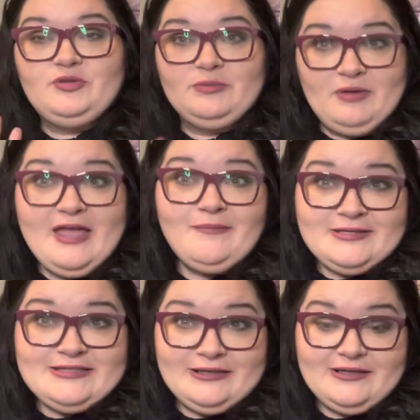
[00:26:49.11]
the
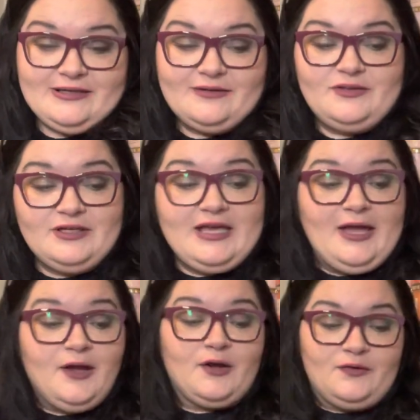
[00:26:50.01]
babysitting, the
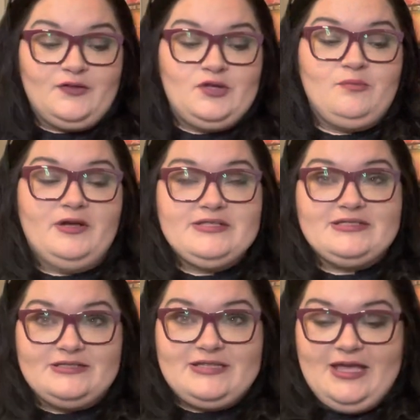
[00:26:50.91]
care that you
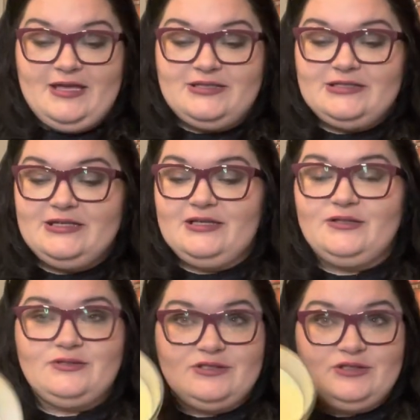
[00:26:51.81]
must take to
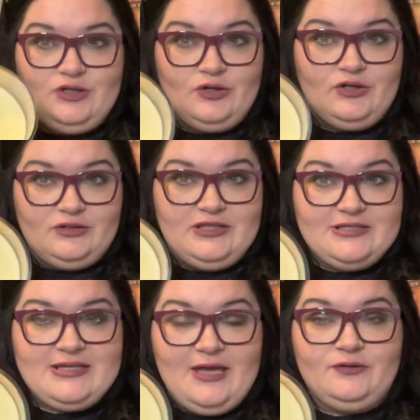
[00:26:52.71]
get your these
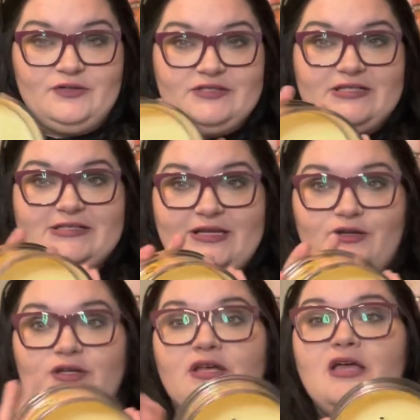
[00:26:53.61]
candles to stay
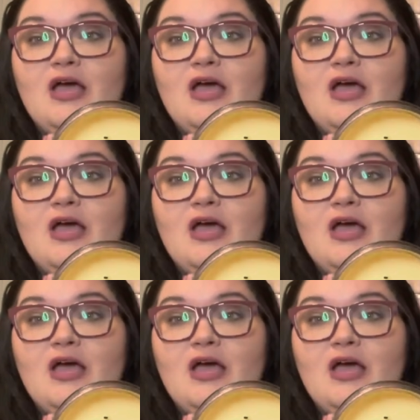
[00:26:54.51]
good.